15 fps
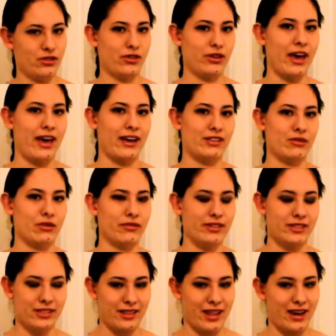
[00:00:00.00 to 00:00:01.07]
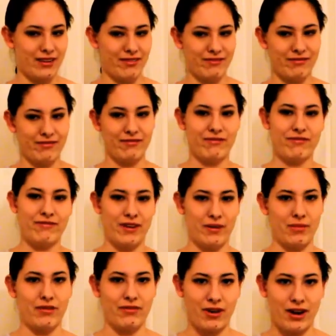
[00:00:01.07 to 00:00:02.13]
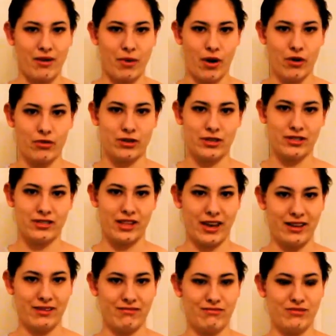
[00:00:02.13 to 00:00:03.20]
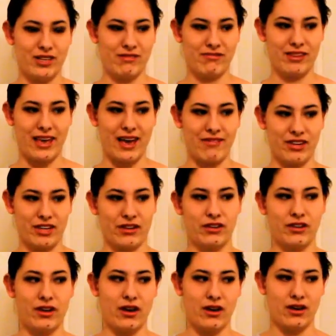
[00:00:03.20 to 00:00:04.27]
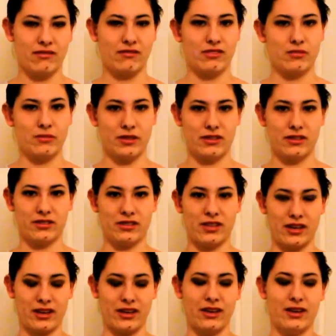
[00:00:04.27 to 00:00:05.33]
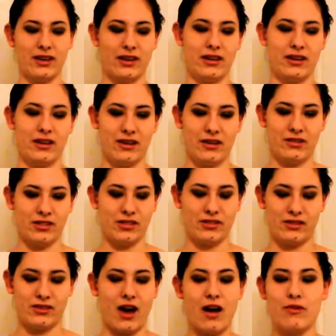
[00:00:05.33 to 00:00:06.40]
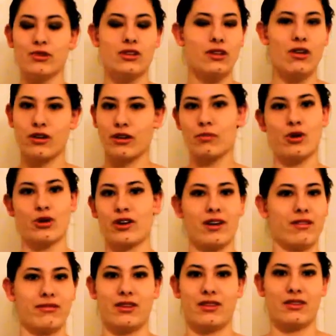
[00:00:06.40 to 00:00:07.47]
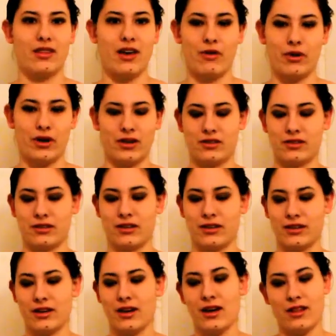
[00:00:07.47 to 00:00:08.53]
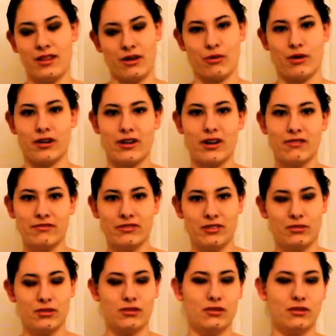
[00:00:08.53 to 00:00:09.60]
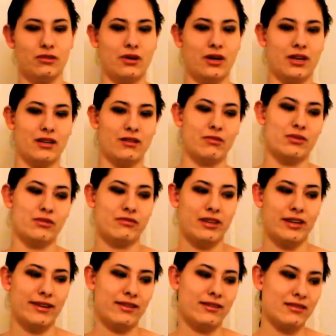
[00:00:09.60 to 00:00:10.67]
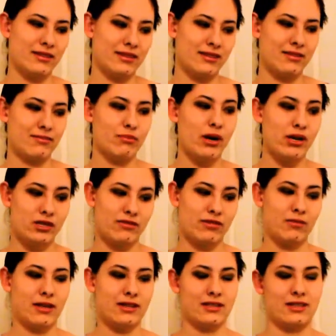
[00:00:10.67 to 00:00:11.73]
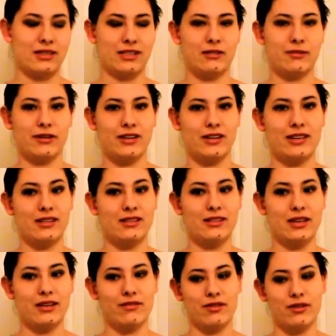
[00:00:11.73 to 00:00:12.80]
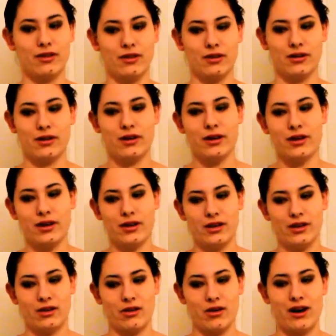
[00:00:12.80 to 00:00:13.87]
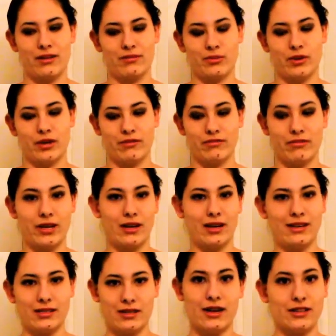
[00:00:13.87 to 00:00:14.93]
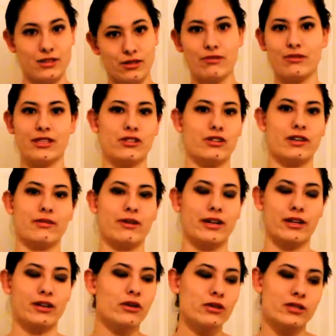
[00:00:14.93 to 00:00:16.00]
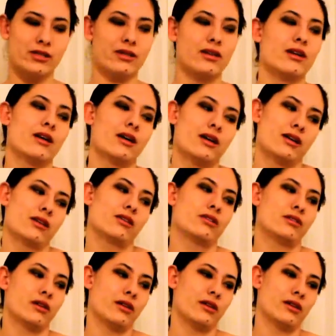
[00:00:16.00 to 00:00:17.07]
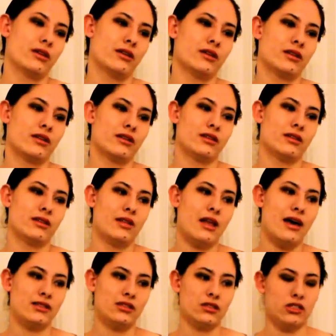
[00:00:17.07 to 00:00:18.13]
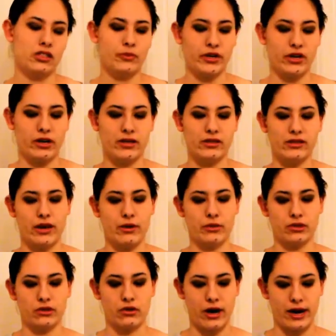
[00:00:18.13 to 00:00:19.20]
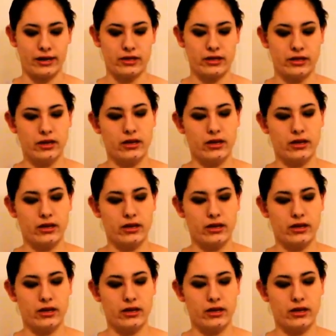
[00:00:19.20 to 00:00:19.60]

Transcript: UK, so obviously they didn't fit me very well because they didn't really have any curves, because I was a lot more curvy than they were, so they were uncomfortable, and it wasn't really much of a pleasant experience, even though, you know, I realised that I do enjoy wearing a corset. So as an experience, that wasn't great.